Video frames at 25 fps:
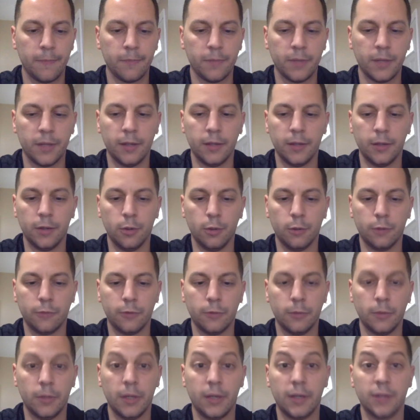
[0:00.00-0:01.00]
and then go
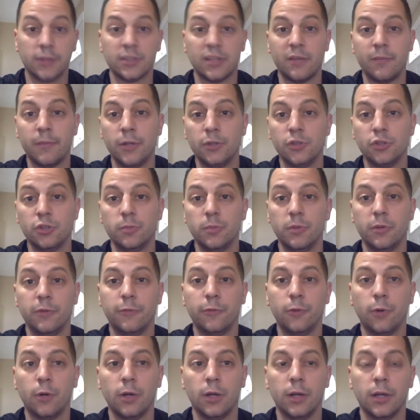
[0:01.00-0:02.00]
from there. Because I mentioned
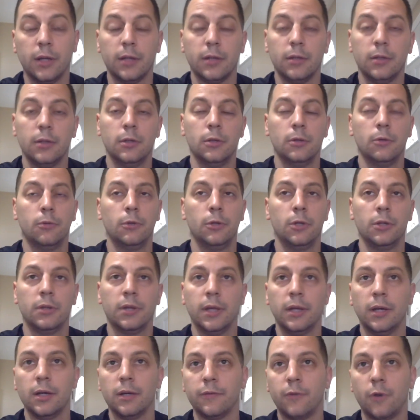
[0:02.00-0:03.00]
before, like, when you
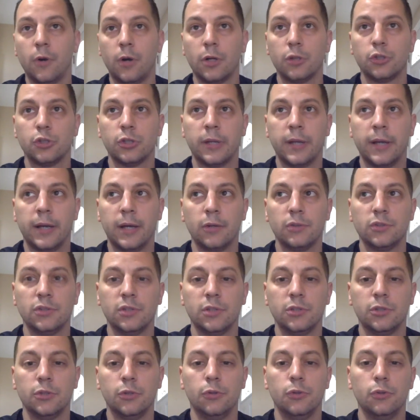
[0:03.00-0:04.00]
think of auction
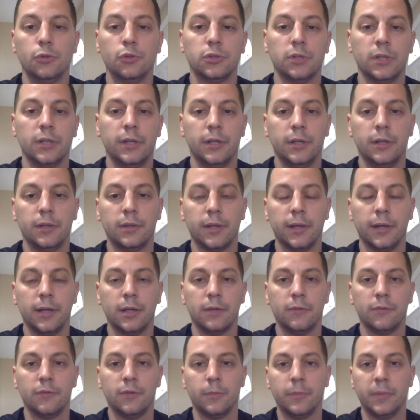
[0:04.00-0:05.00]
houses, you usually think
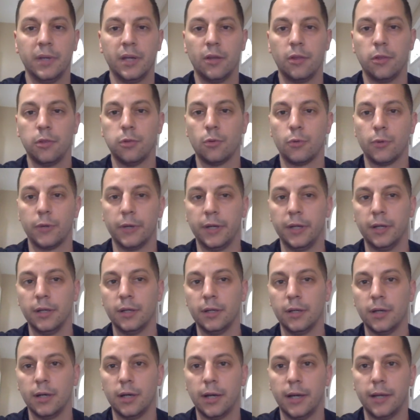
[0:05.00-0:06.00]
of the big
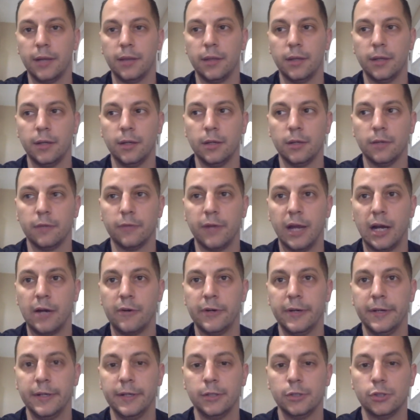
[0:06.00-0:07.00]
three. I think of
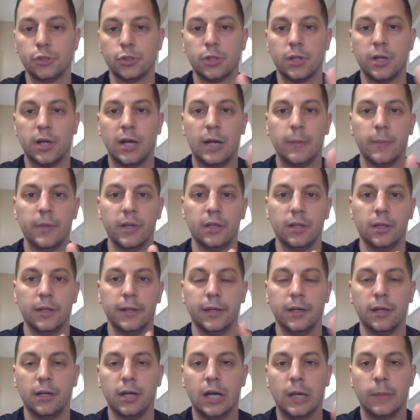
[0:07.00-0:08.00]
Heritage, Comic
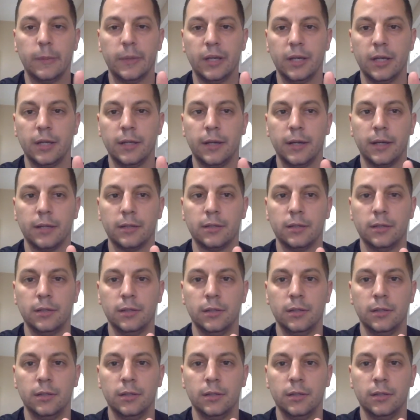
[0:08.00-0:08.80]
Link, Comic Connect,